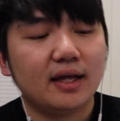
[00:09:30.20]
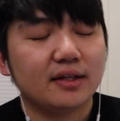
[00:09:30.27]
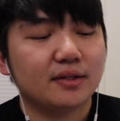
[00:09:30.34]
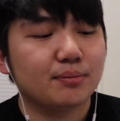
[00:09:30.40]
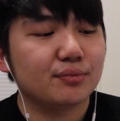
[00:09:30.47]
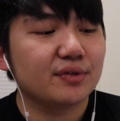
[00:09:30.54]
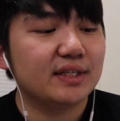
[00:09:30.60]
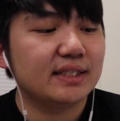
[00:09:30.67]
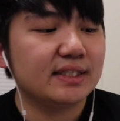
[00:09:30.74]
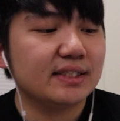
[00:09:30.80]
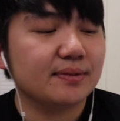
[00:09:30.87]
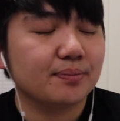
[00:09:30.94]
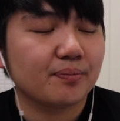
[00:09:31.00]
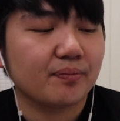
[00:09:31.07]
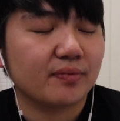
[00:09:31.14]
The
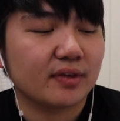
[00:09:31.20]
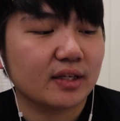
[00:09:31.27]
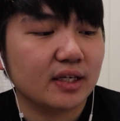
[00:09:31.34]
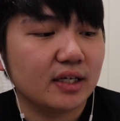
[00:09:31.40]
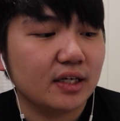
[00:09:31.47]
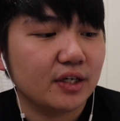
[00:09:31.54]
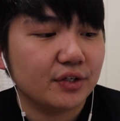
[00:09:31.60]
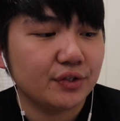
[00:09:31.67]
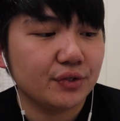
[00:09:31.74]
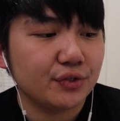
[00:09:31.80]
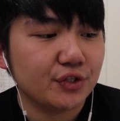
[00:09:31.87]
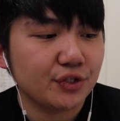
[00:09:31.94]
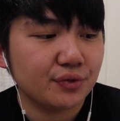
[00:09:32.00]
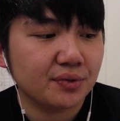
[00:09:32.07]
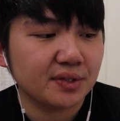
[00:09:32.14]
Prince, you
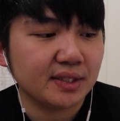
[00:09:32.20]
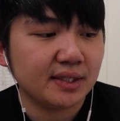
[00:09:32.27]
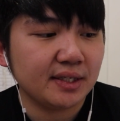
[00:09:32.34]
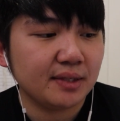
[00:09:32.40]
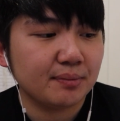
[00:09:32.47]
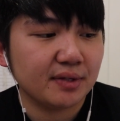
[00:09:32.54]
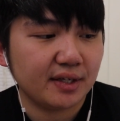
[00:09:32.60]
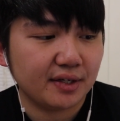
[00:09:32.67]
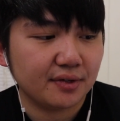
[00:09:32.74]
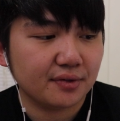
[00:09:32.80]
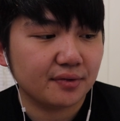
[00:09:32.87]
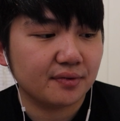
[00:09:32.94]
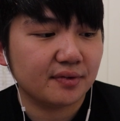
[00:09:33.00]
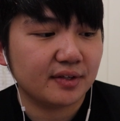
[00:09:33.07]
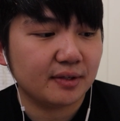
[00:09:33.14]
choose any
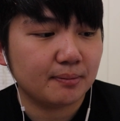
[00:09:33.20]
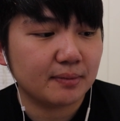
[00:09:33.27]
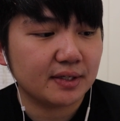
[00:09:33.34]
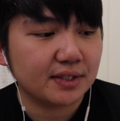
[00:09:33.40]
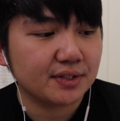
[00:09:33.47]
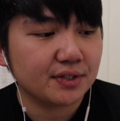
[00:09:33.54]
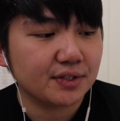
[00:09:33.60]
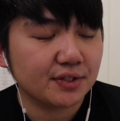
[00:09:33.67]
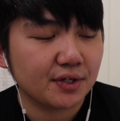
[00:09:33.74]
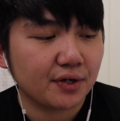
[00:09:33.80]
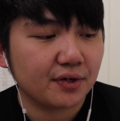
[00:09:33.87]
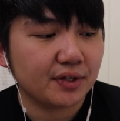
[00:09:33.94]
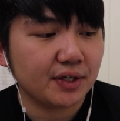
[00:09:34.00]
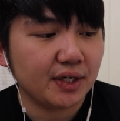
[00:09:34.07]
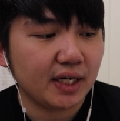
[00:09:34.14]
player. They must
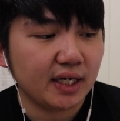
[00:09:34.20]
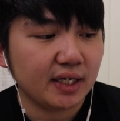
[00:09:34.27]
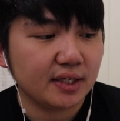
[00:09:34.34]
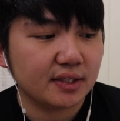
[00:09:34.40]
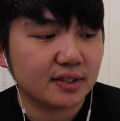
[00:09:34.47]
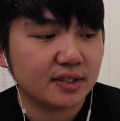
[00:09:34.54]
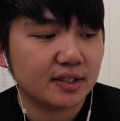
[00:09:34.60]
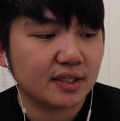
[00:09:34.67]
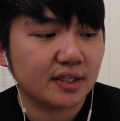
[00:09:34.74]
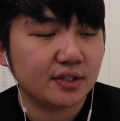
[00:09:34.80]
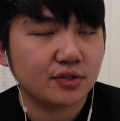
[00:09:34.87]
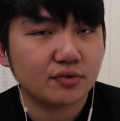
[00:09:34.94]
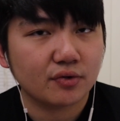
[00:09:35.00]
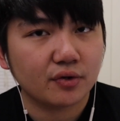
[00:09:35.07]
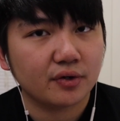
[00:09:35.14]
discard their hand
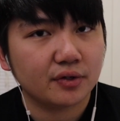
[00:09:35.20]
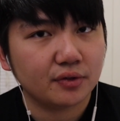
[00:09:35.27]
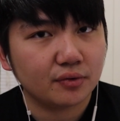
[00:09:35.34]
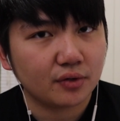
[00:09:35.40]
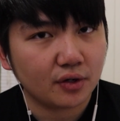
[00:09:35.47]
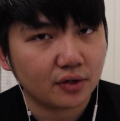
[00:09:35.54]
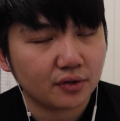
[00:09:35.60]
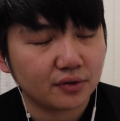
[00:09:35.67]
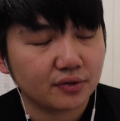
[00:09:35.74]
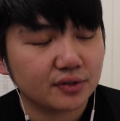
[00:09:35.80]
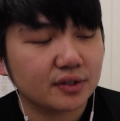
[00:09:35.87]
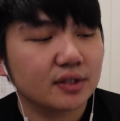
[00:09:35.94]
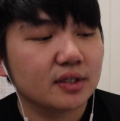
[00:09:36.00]
and draw a new card.